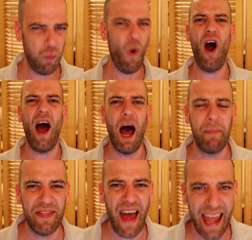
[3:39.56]
What? I
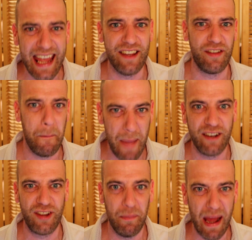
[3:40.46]
mean, that is
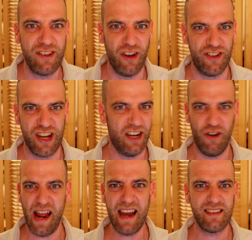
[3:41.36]
mental, mental chicken
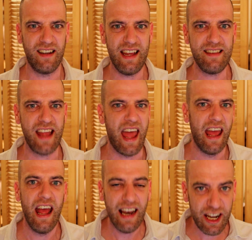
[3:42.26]
oriental, isn't it?
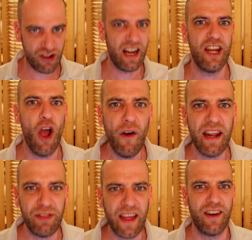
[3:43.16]
Literally the
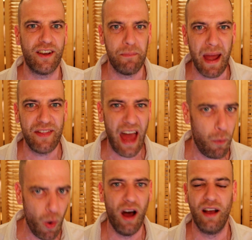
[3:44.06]
only thing that could make
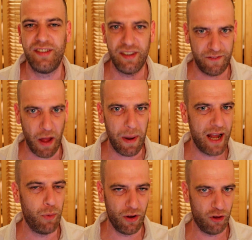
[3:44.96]
that worse is if they
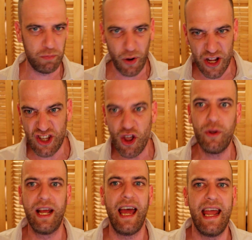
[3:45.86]
played one of those bloody
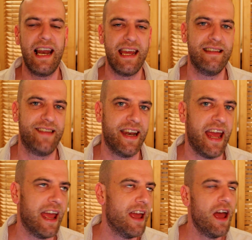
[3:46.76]
ukuleles in
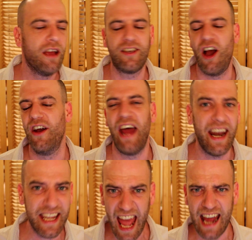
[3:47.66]
it. God.
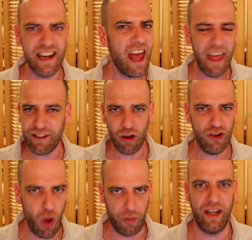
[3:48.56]
And again, it's got
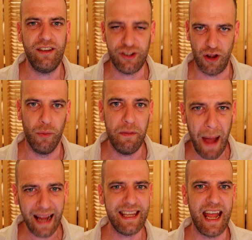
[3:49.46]
nothing to do with
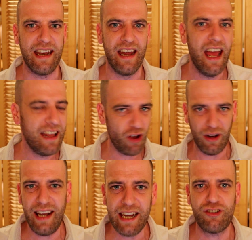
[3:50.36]
banking. It's
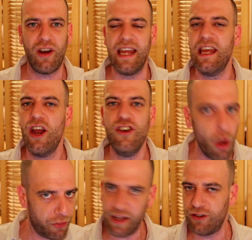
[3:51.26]
got literally
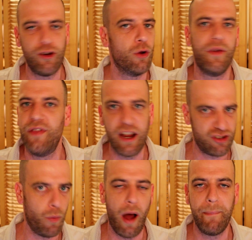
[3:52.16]
nothing to do with
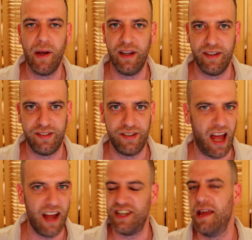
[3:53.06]
Nationwide Building
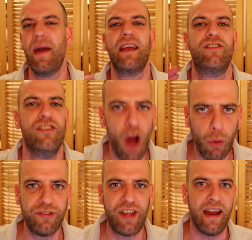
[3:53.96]
Society. It makes
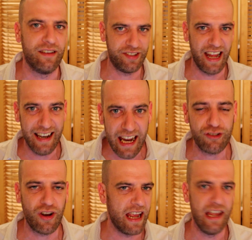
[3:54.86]
no sense. They're
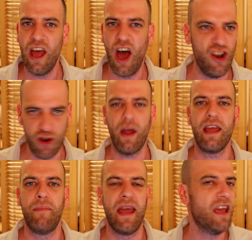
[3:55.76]
literally
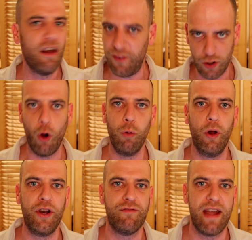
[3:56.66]
annoying me for no
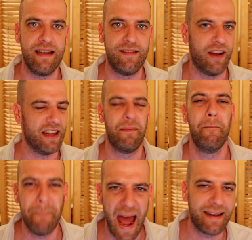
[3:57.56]
bloody reason. It's
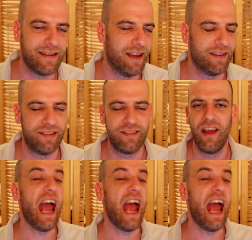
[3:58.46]
madness.